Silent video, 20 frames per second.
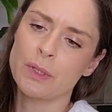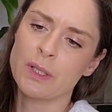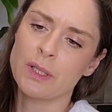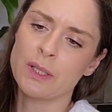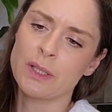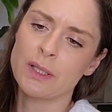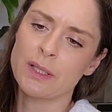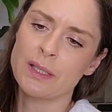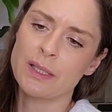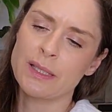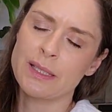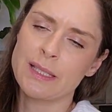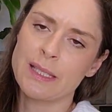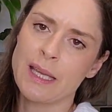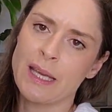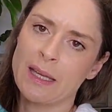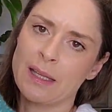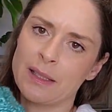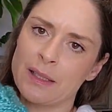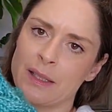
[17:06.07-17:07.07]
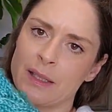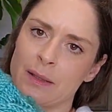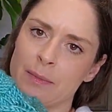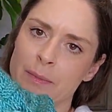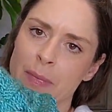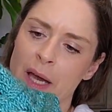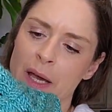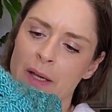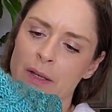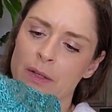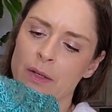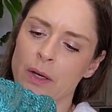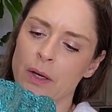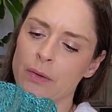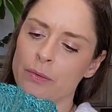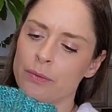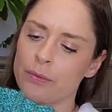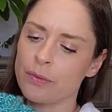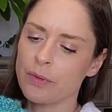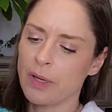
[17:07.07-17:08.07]
the Italian bind
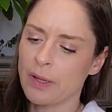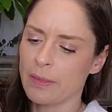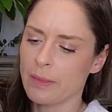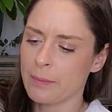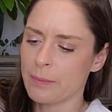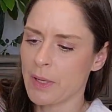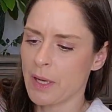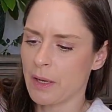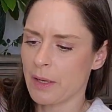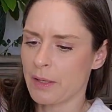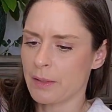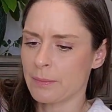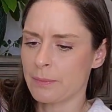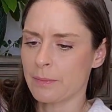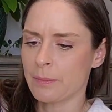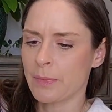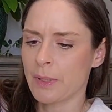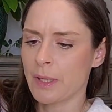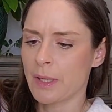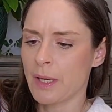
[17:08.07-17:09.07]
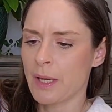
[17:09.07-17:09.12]
off at the bottom.